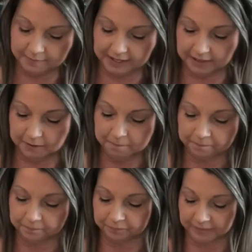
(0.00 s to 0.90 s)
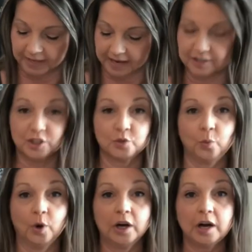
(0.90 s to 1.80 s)
middle and just
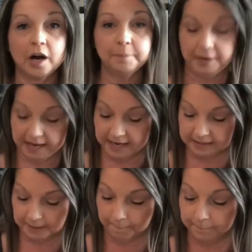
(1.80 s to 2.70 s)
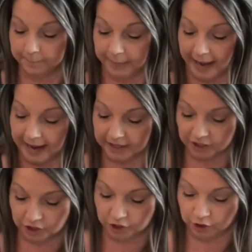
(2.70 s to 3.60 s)
work our paint back
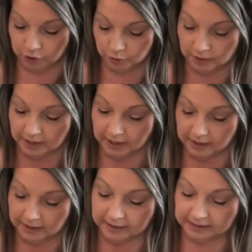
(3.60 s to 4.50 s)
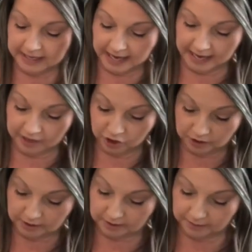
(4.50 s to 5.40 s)
to the
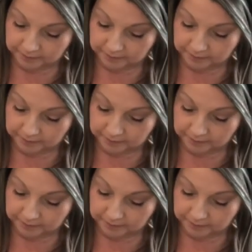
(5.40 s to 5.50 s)
edges.